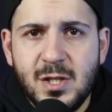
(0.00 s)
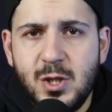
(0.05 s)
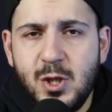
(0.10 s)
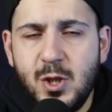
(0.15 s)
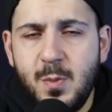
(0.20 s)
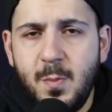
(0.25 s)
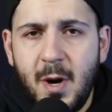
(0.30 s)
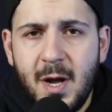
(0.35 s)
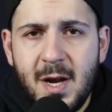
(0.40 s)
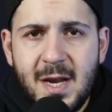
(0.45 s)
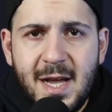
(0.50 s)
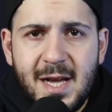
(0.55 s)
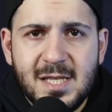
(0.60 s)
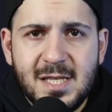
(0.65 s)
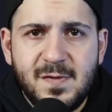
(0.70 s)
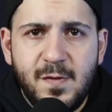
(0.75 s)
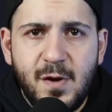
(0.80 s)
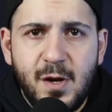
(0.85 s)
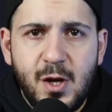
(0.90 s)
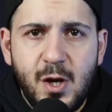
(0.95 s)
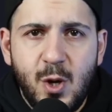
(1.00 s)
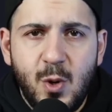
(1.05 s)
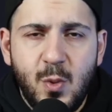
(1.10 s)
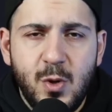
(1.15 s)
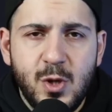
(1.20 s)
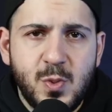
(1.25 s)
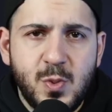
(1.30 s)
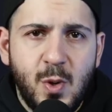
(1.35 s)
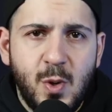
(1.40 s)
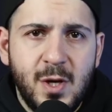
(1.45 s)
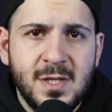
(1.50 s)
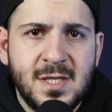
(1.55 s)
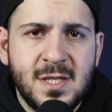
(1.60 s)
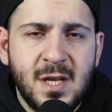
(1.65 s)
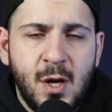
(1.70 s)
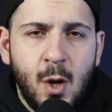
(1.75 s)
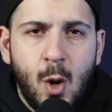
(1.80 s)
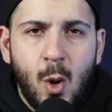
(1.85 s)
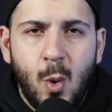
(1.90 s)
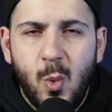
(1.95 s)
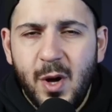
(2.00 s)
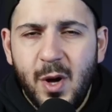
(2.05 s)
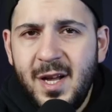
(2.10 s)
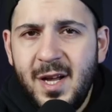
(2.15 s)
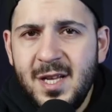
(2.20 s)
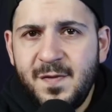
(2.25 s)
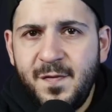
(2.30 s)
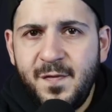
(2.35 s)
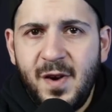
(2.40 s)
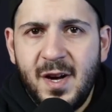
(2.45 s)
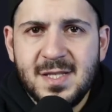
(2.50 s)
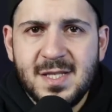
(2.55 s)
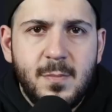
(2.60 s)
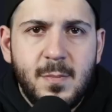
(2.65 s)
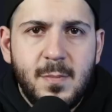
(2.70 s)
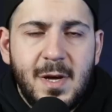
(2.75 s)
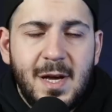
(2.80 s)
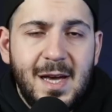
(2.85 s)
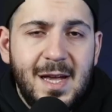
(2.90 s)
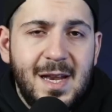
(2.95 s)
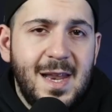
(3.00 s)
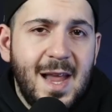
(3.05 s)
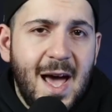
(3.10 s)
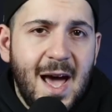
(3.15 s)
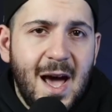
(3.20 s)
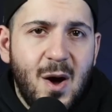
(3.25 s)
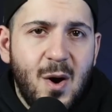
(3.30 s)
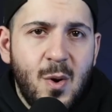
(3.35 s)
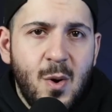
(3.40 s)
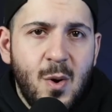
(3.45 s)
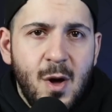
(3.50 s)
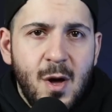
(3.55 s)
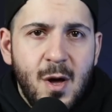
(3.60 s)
to monday's video which was what is fuzzing and now